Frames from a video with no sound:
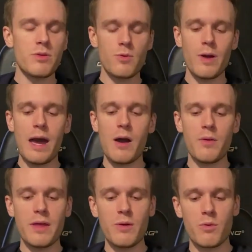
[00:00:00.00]
through how
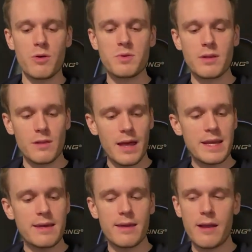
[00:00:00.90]
they work with the
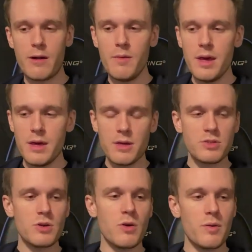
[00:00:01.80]
lighting here.
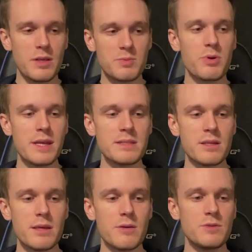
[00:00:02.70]
So it's pretty easy
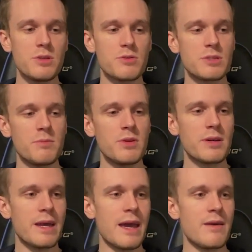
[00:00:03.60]
to use. You're simply
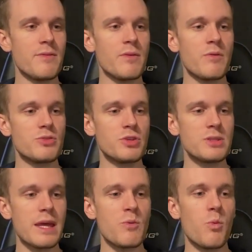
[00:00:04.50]
gonna have
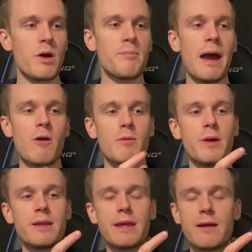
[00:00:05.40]
just a one power
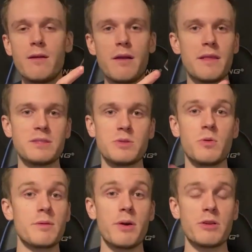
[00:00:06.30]
button here, and that's the
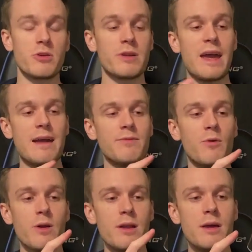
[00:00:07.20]
only button you're going to have
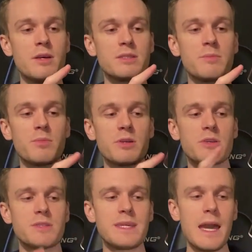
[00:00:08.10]
for it. Simply
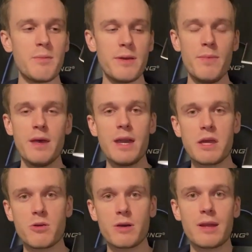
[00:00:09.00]
just tap it, and
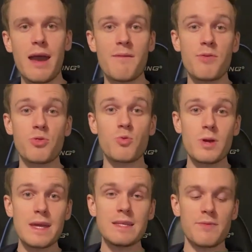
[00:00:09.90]
you're going to have
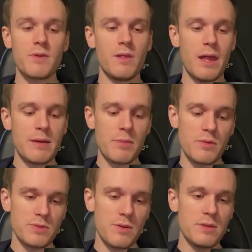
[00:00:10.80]
3 different light
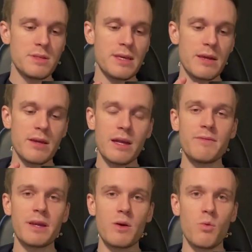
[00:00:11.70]
modes. So this is a kind of
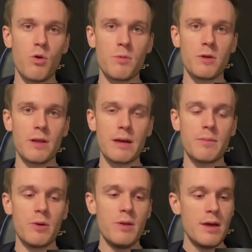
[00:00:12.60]
like a warmer light
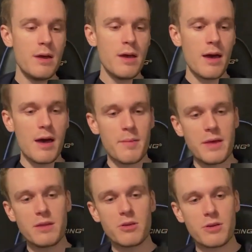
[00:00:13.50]
mode,
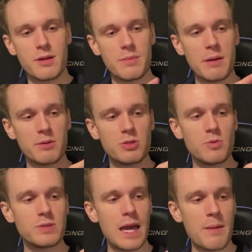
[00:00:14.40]
and then you're going to be able to
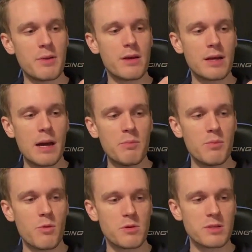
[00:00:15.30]
tap it a couple
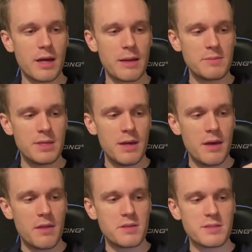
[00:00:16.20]
more times.
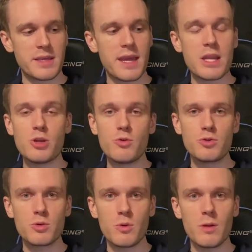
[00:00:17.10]
This is like a
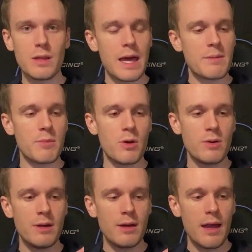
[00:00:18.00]
neutral light mode,
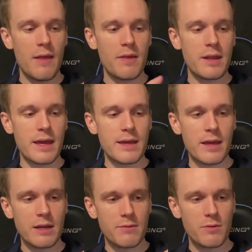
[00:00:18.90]
and then a
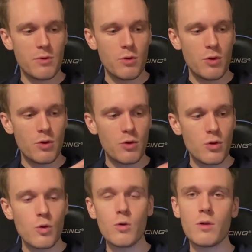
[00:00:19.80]
kind of
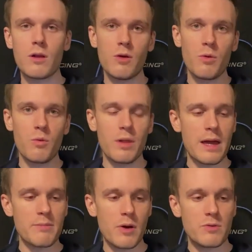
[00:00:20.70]
cool
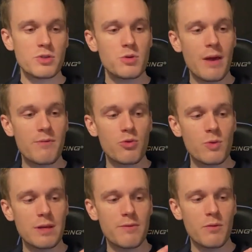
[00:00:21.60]
light mode. So you have 3
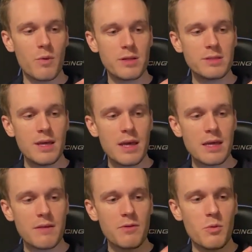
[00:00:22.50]
different ones,
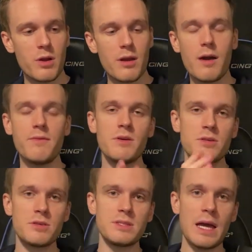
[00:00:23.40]
and if you want it off,
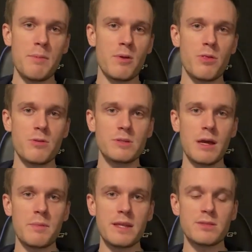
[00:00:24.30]
just tap it a 3rd
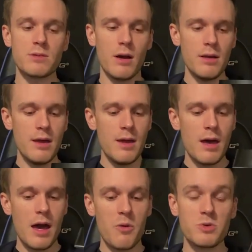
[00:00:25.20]
time and it's gone.
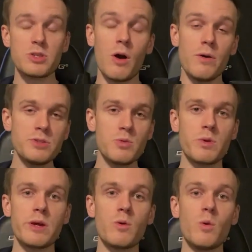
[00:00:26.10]
What's also
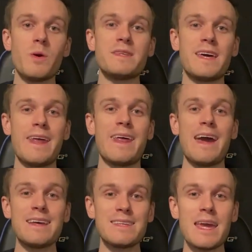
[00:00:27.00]
really cool is that it
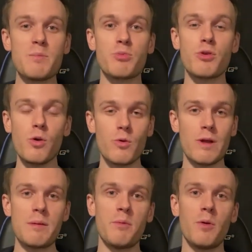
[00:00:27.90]
has a
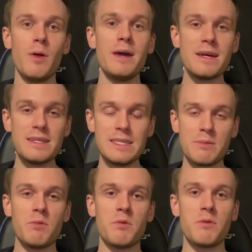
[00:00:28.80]
programmable
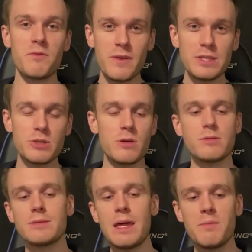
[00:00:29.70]
dimmable feature.
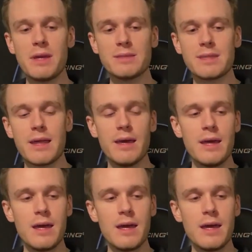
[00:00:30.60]
So that means that